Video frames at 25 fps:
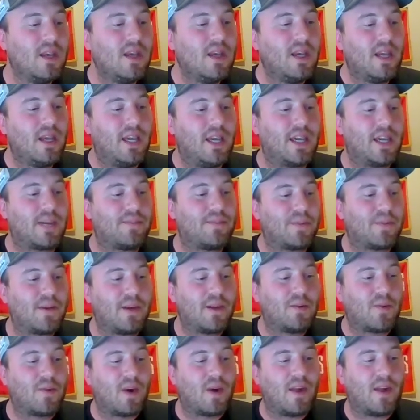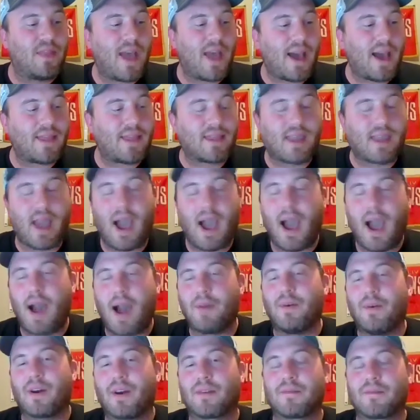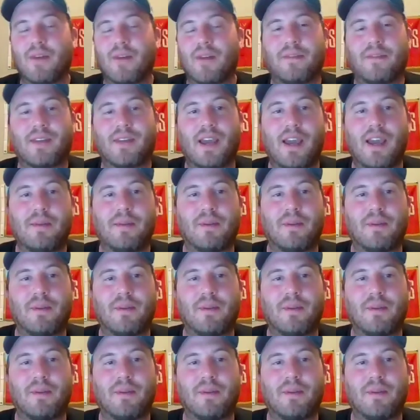He completed one. God, what a rough game.